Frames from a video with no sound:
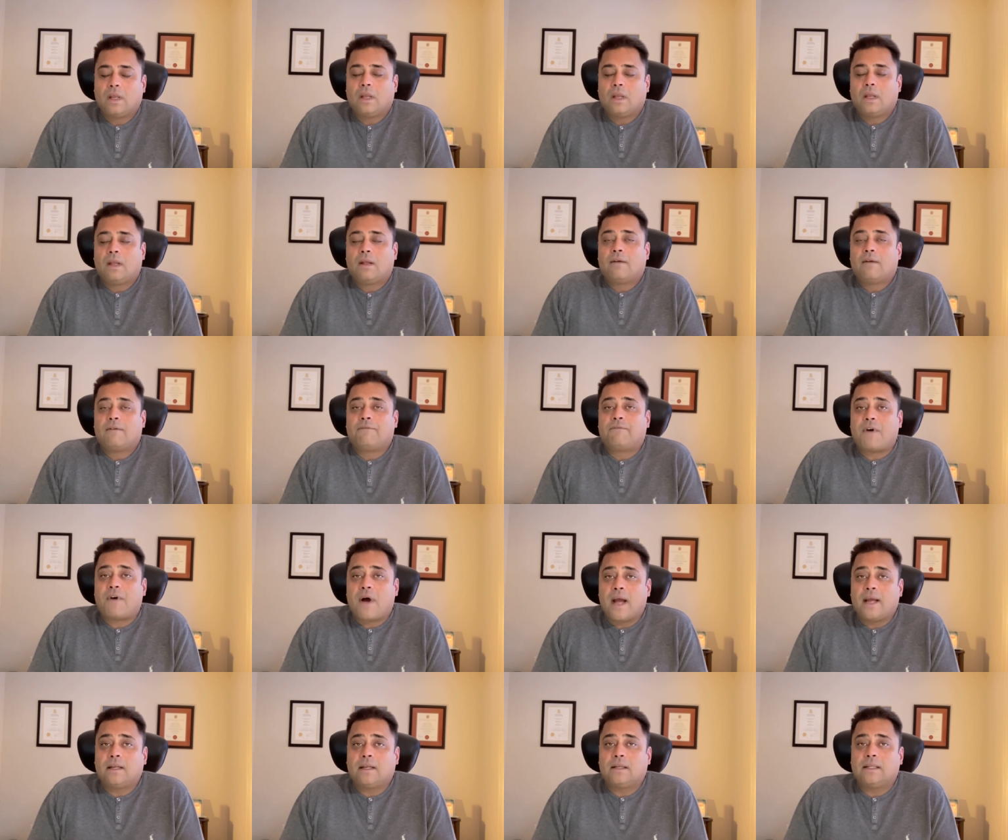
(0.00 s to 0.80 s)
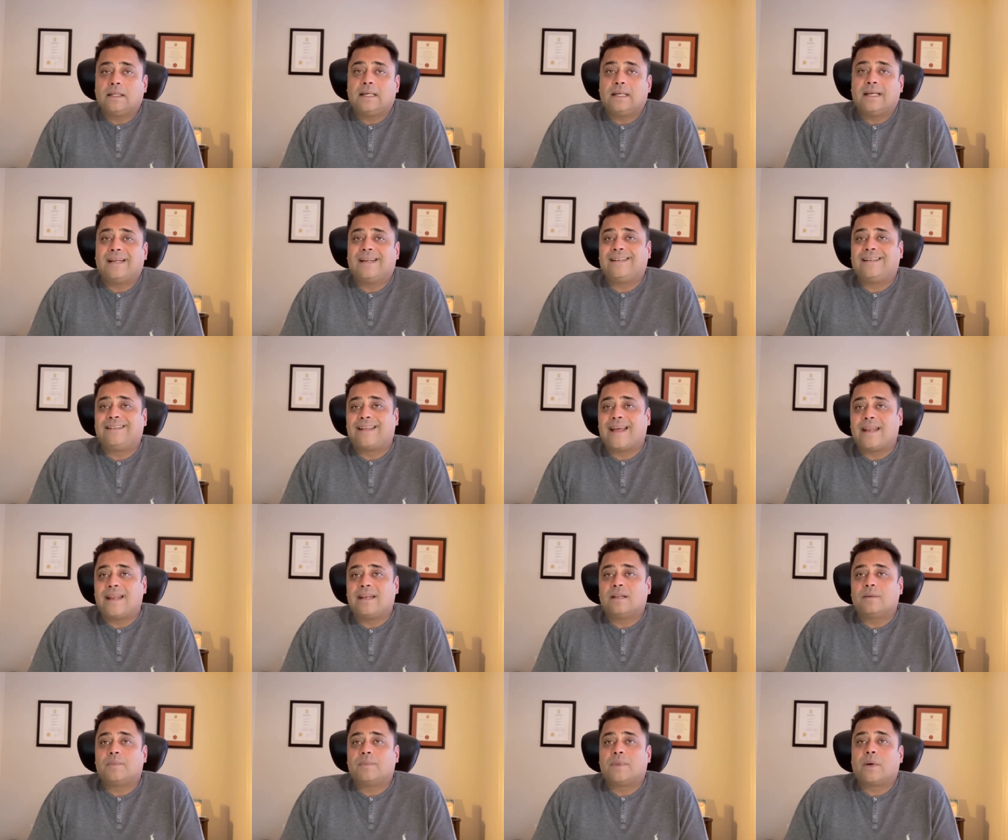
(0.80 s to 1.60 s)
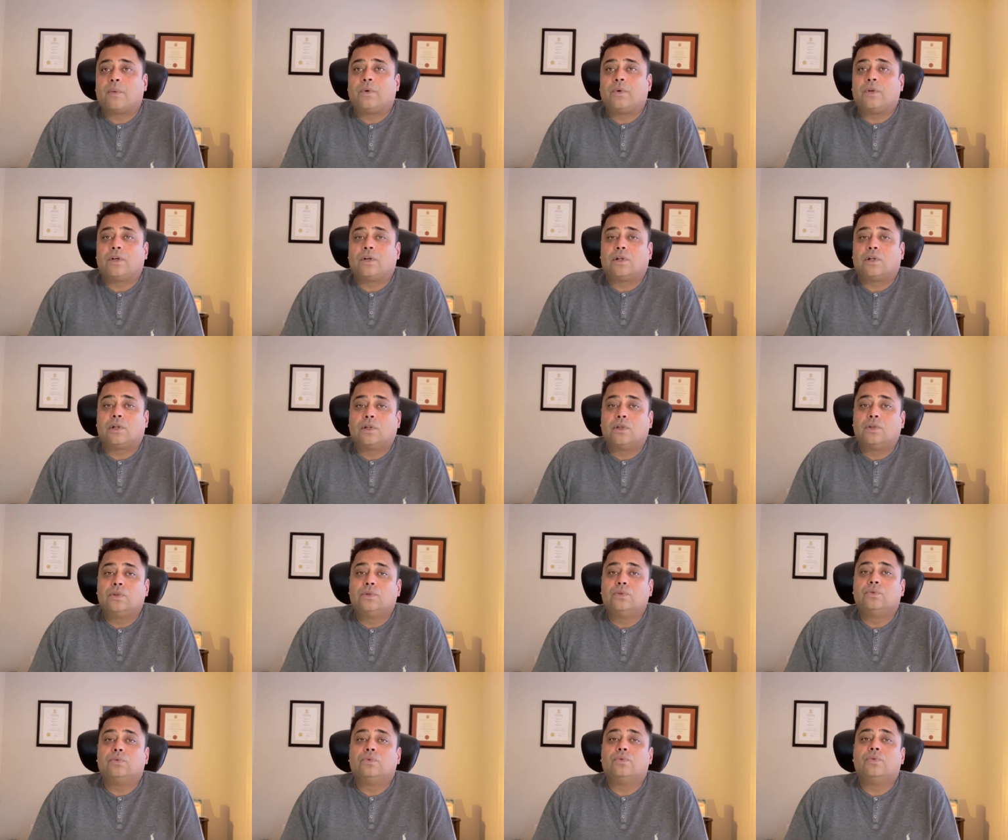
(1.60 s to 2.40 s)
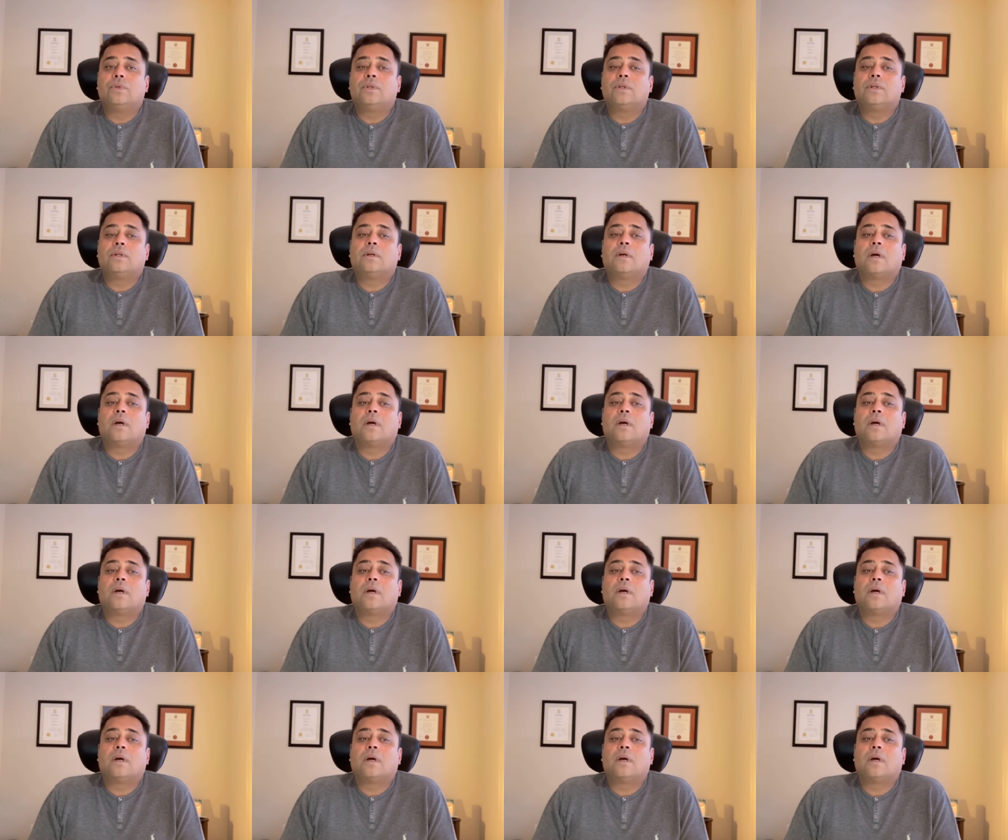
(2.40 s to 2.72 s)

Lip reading: Finally, an addendum that would include